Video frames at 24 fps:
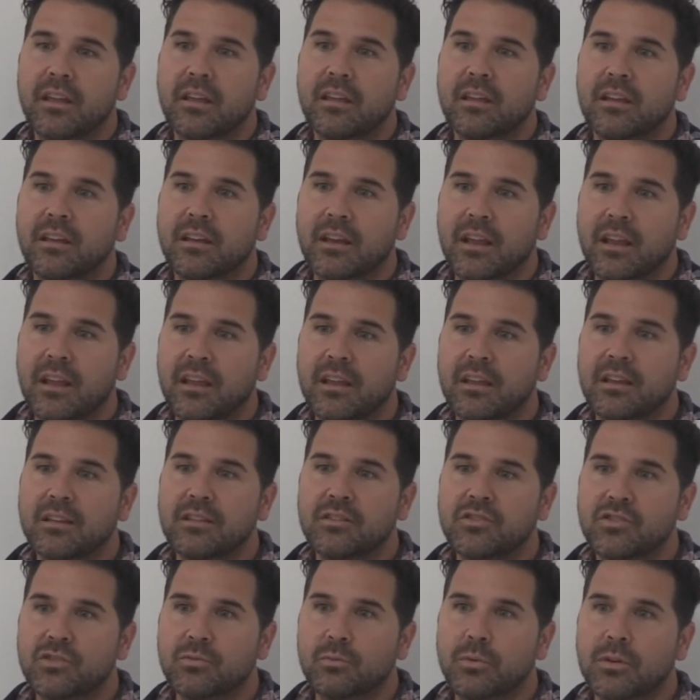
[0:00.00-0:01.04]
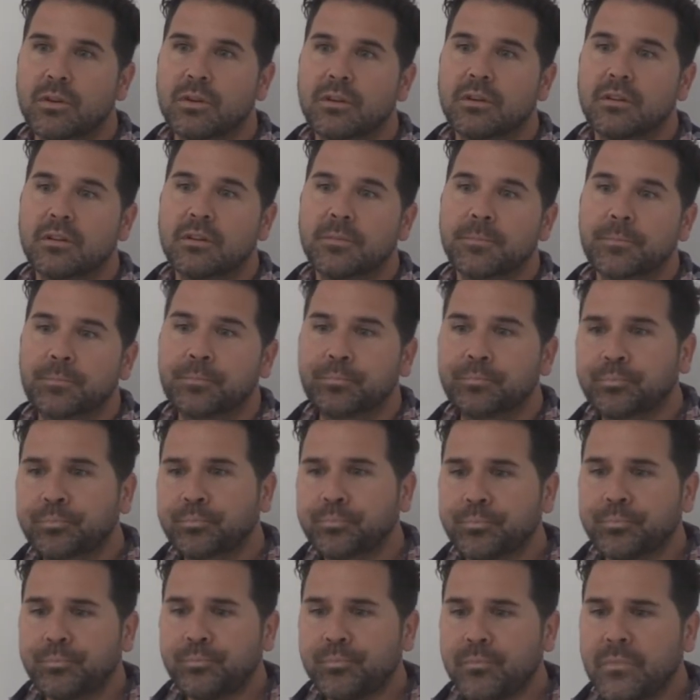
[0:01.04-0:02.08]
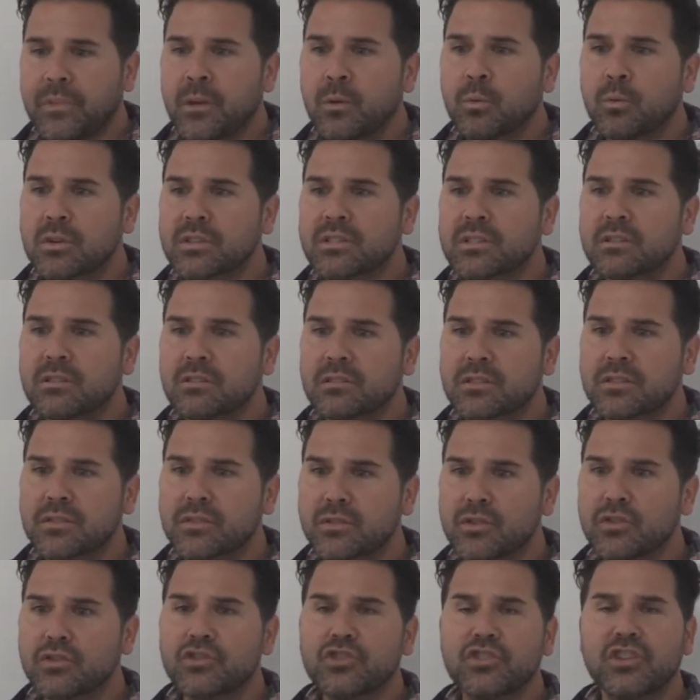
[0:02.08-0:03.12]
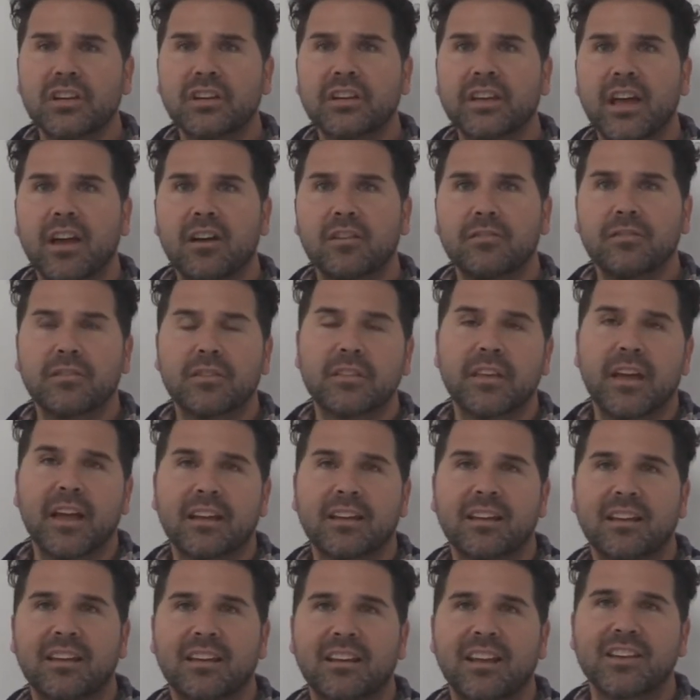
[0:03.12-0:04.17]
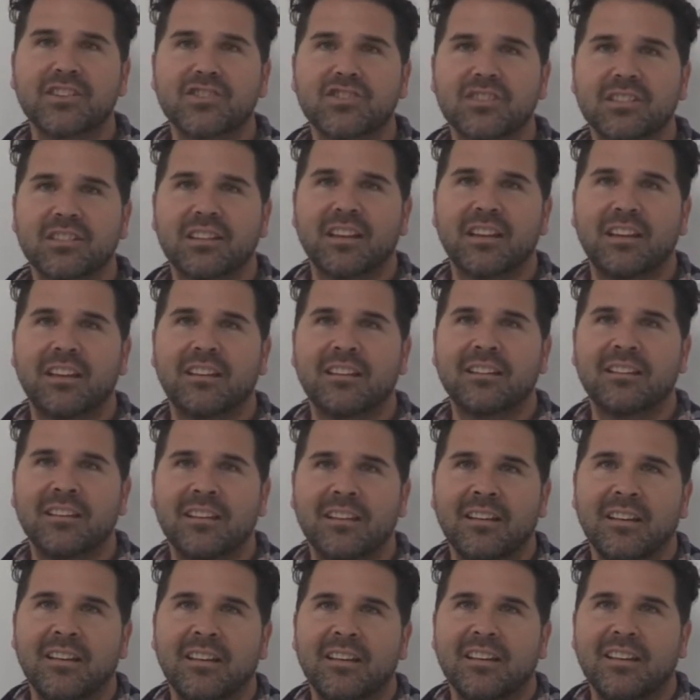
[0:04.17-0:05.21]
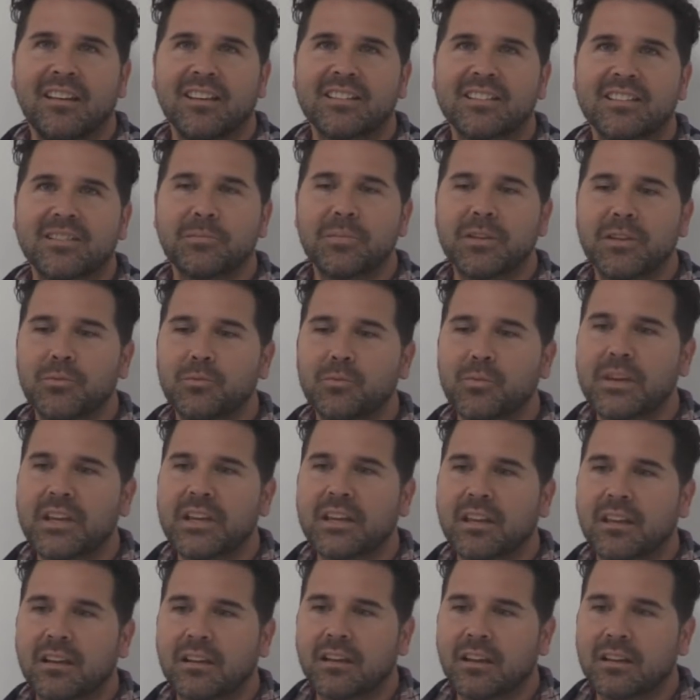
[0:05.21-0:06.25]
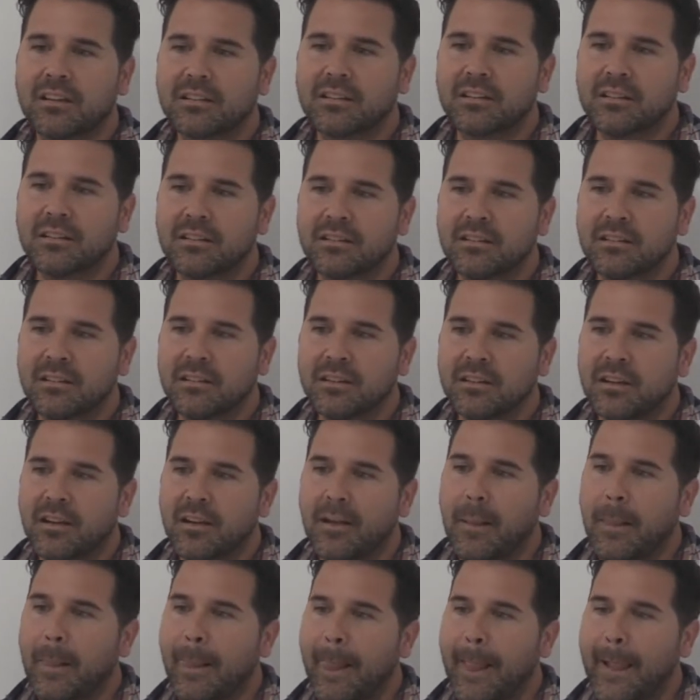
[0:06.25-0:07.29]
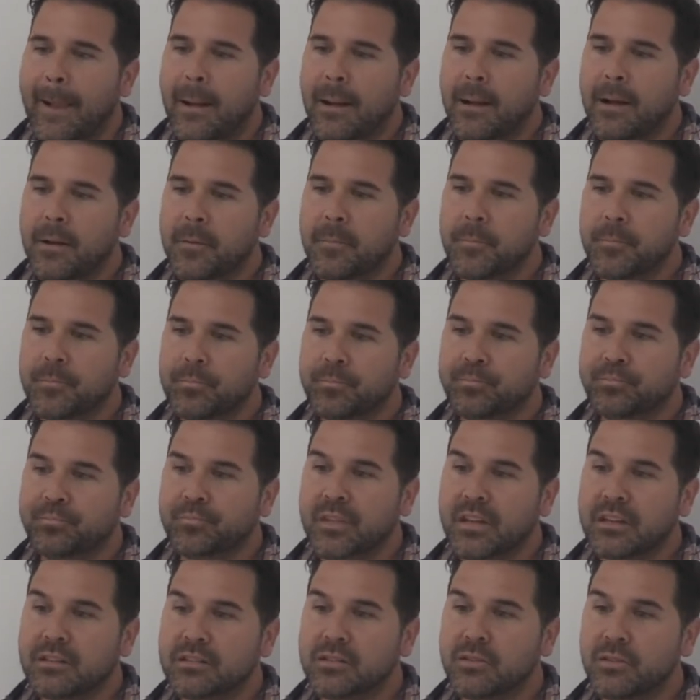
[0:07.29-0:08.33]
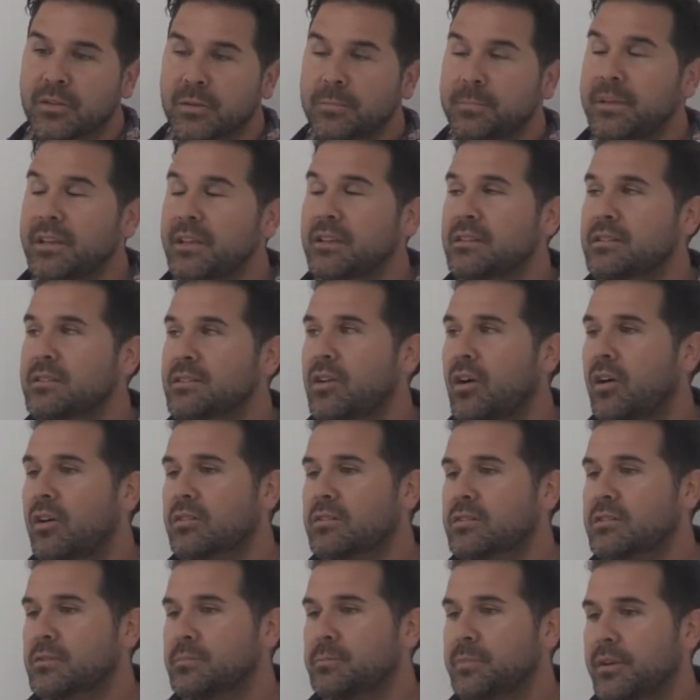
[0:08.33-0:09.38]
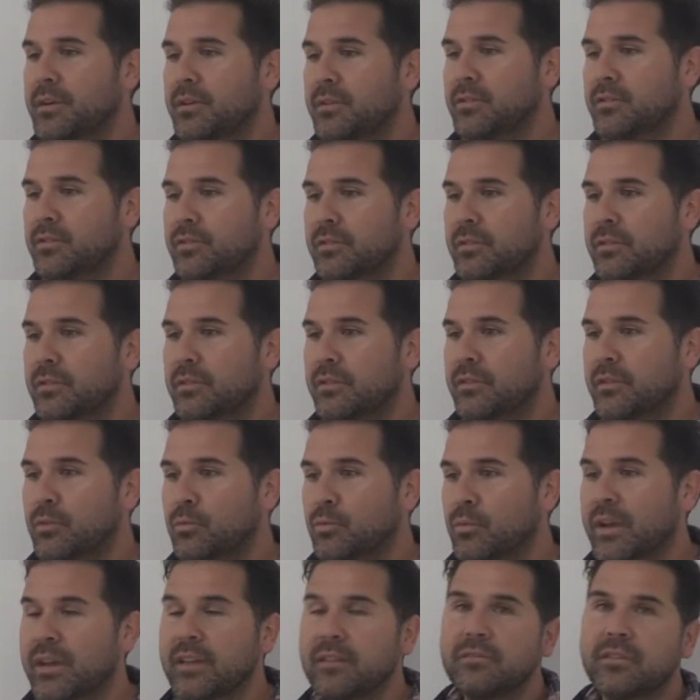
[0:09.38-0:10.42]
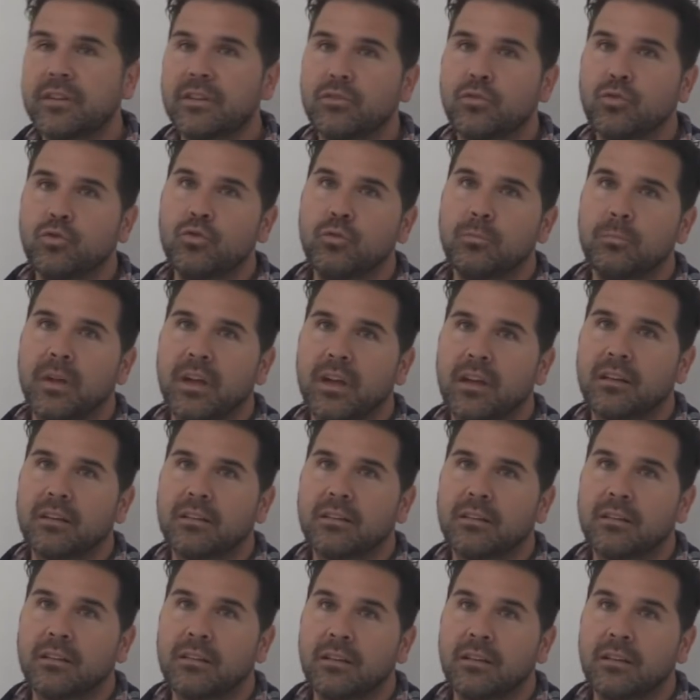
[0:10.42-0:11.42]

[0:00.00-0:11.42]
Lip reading: day and age, we're still searching now for that connection again, to be reconnected. So the piece talks about the raven Utmeh.